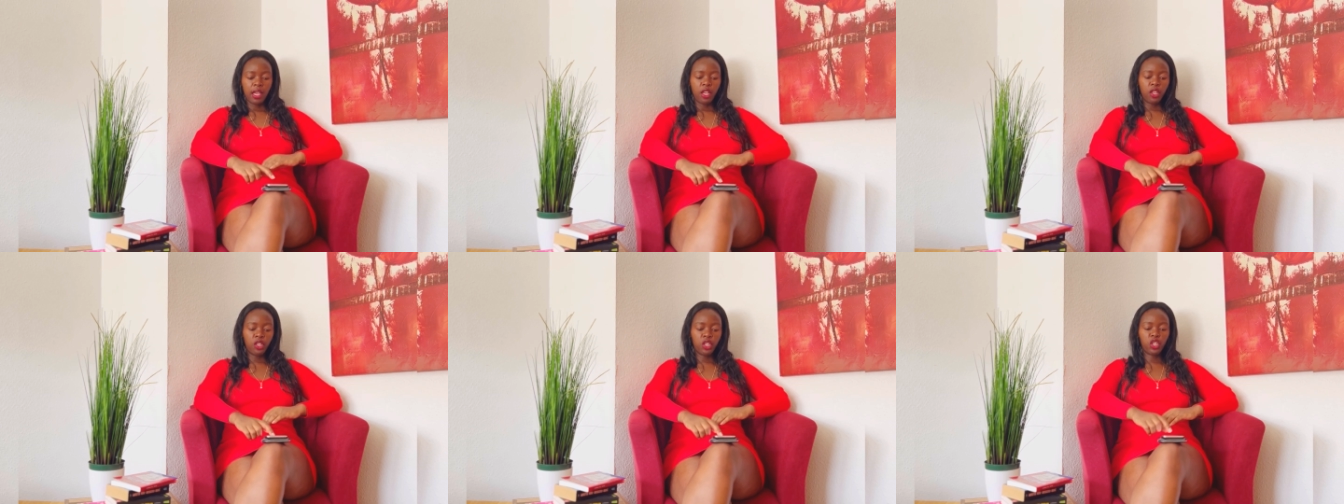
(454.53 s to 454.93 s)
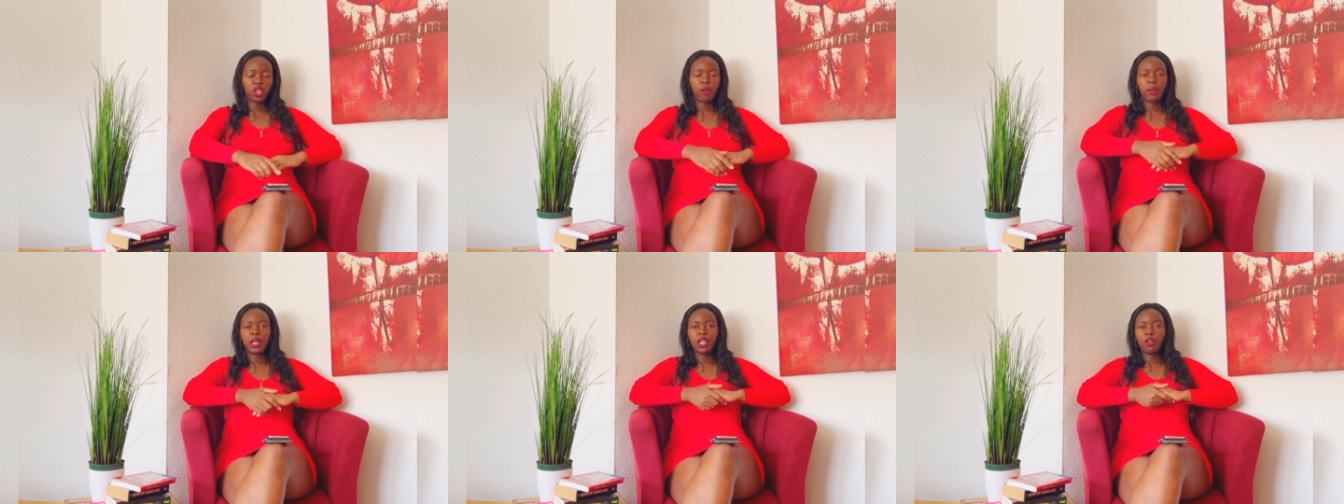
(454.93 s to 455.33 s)
In
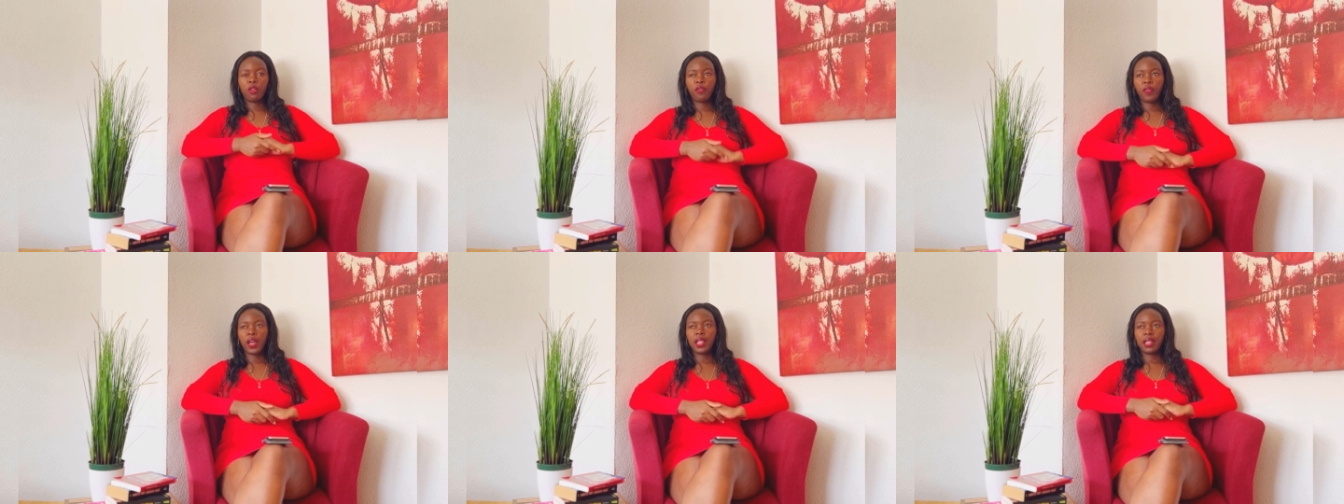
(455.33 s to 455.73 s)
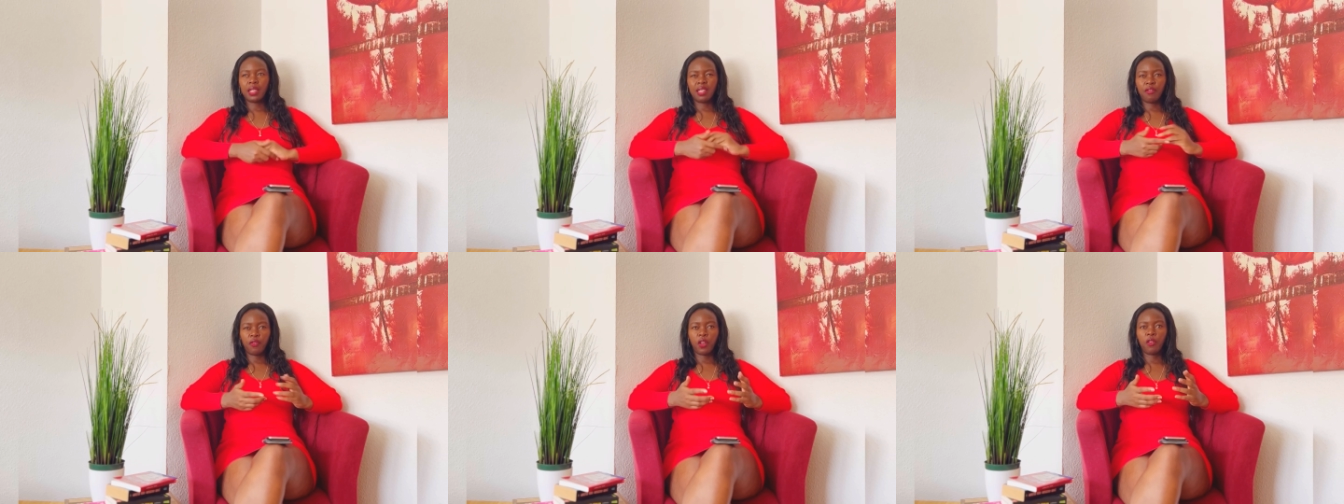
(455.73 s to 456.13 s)
Germany, you'll find
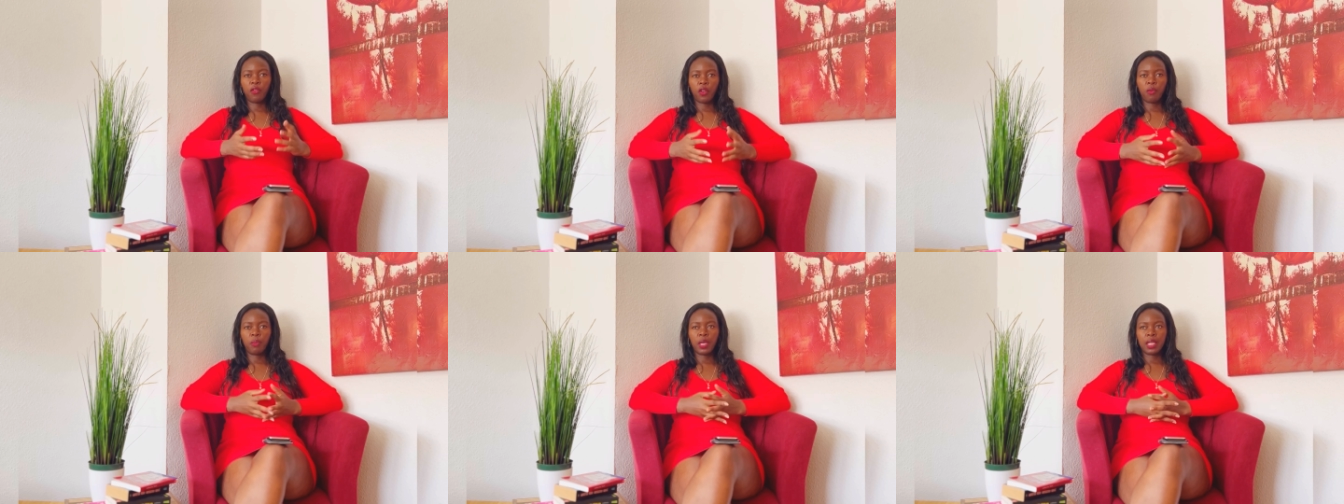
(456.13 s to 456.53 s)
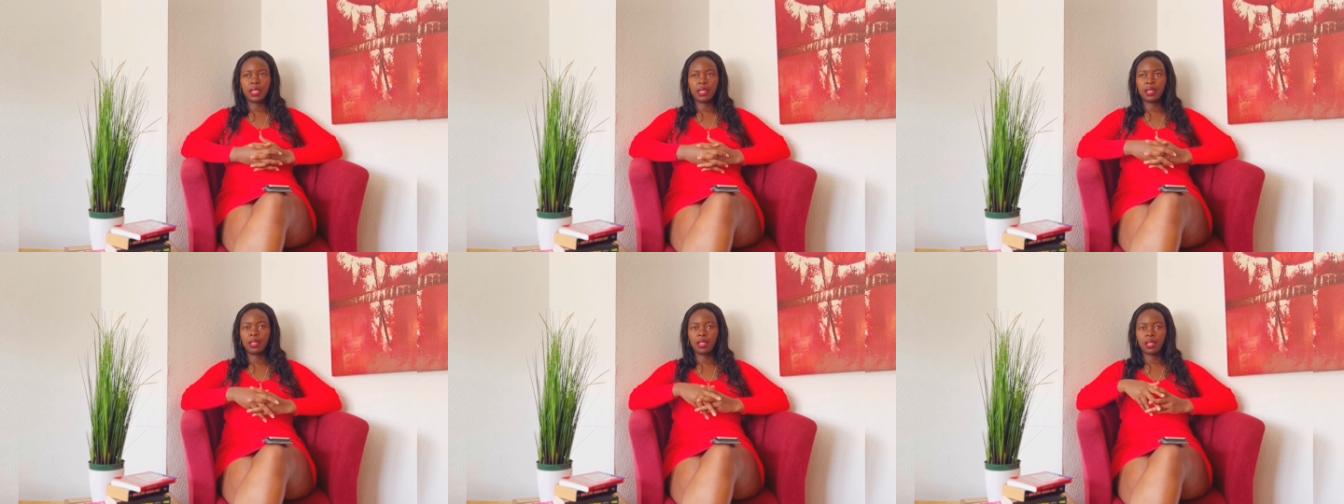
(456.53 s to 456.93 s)
that in very, very big
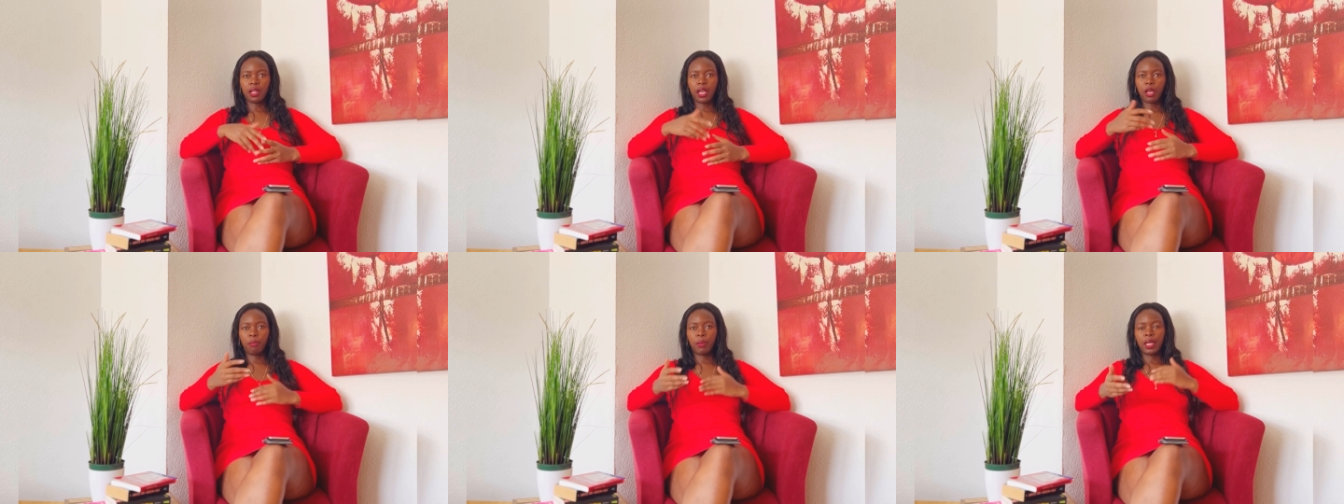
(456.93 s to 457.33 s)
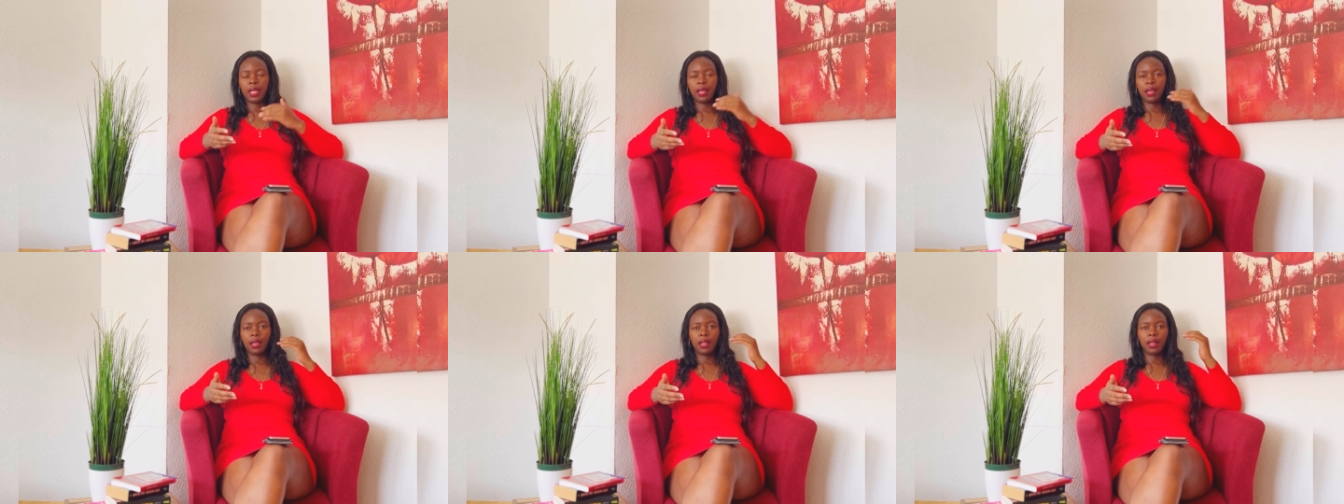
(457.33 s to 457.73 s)
cities like
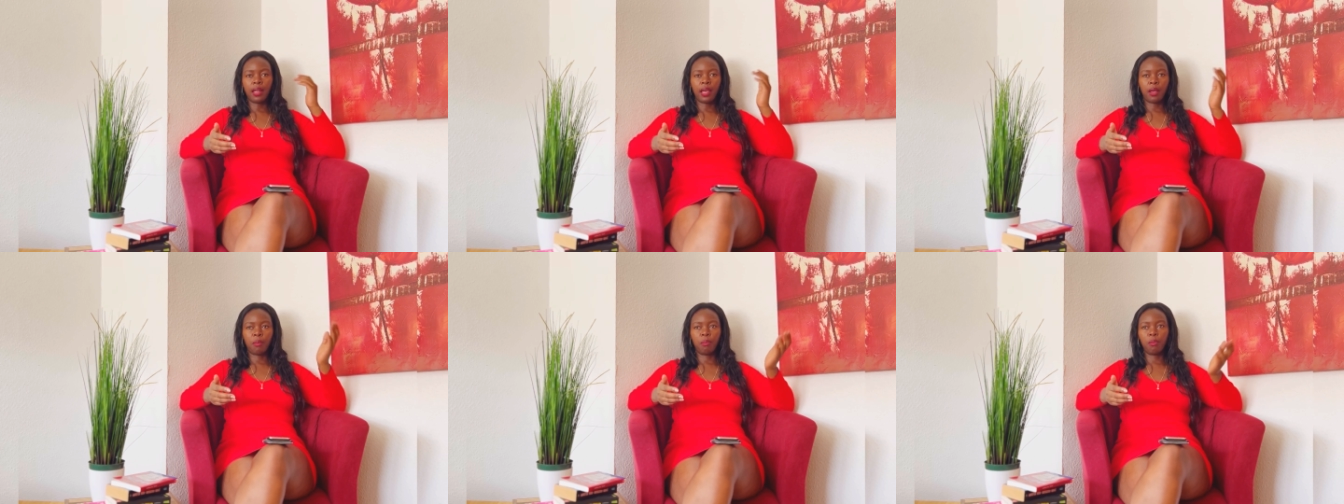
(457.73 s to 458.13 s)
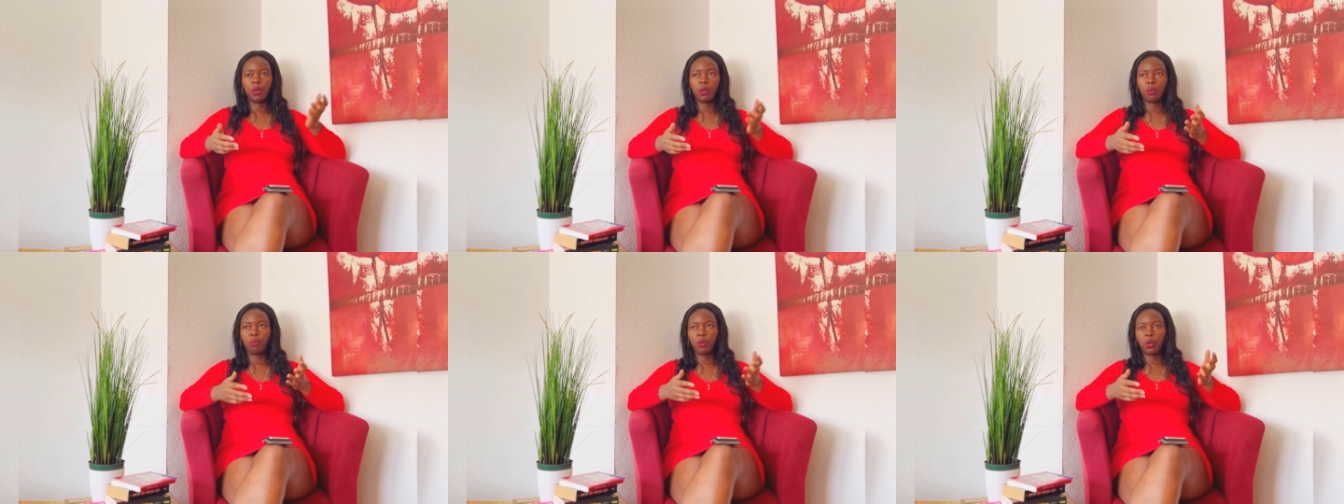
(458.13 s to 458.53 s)
Berlin, like
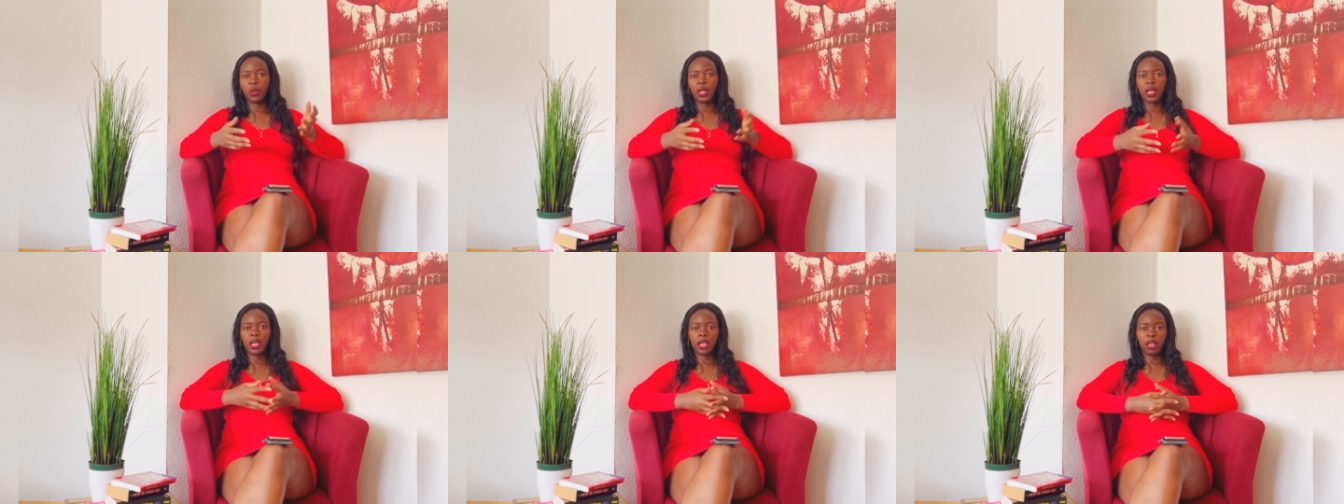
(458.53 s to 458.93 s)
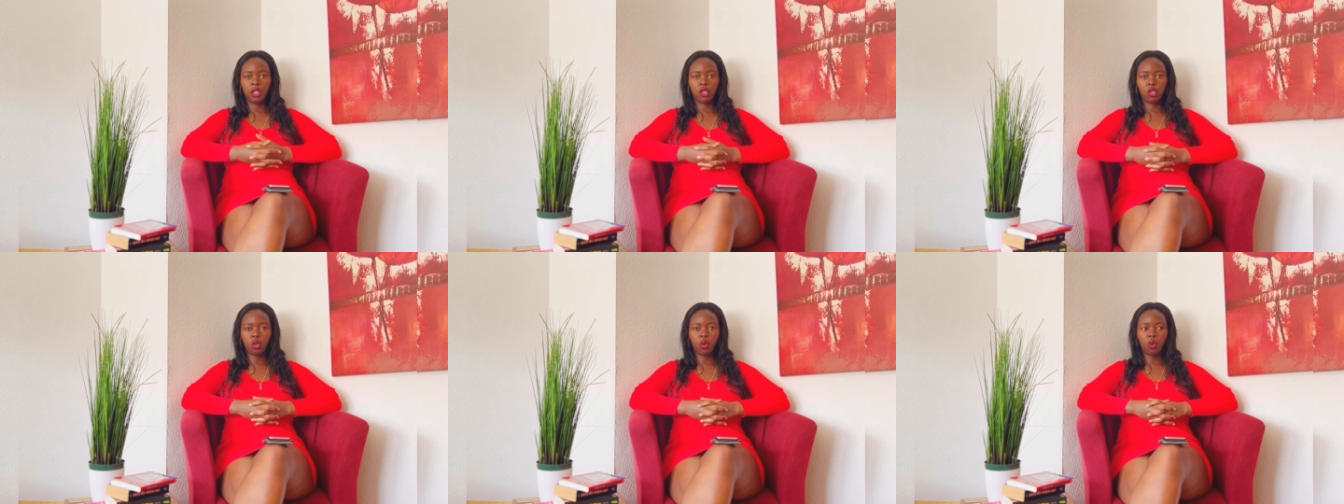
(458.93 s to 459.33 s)
Munich,
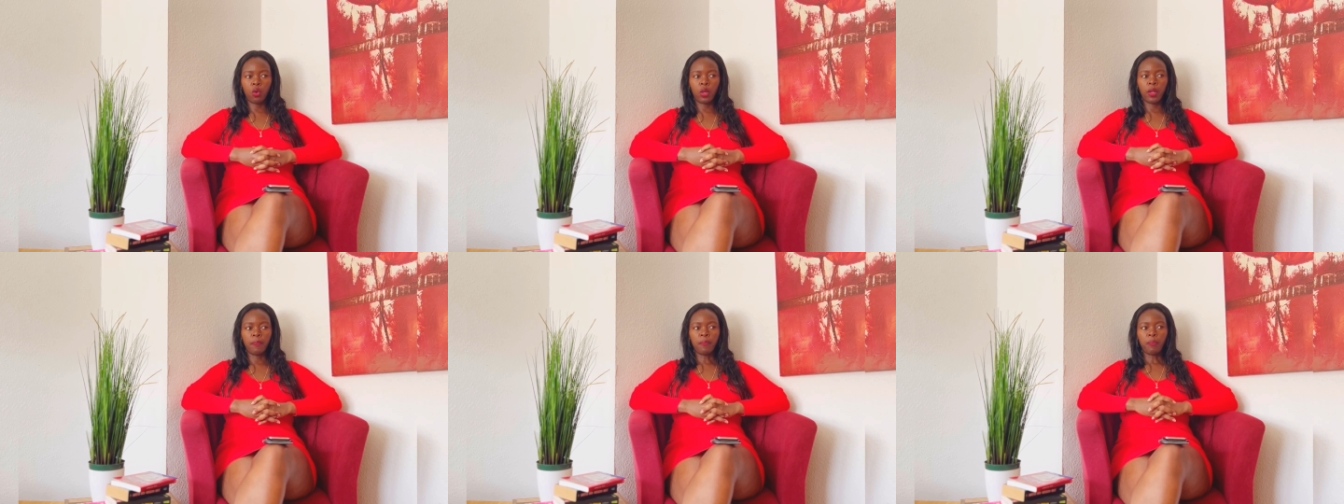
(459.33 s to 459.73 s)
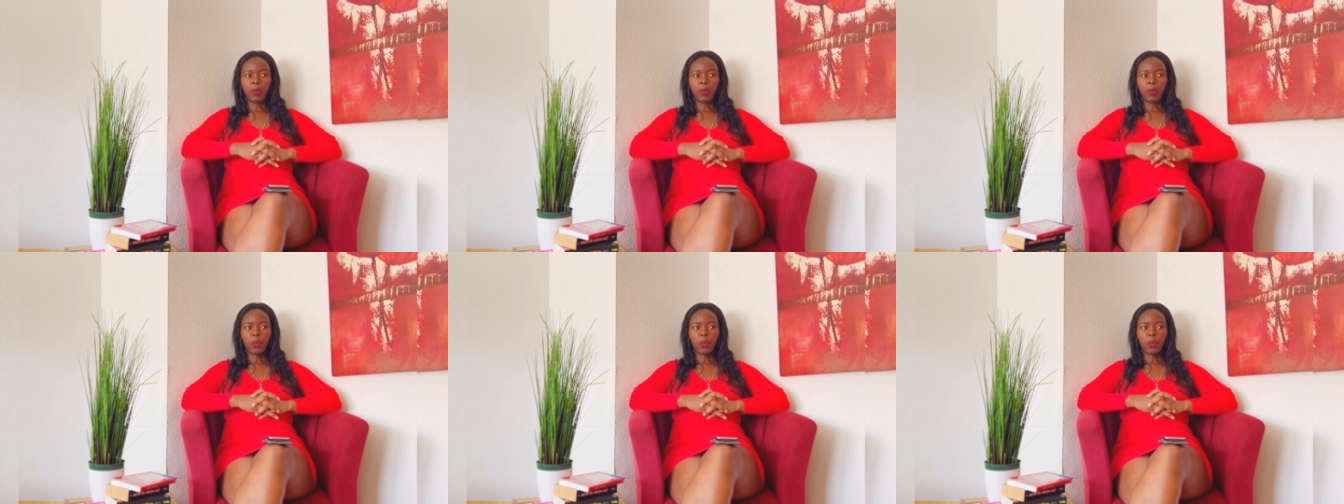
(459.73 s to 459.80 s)
and so on.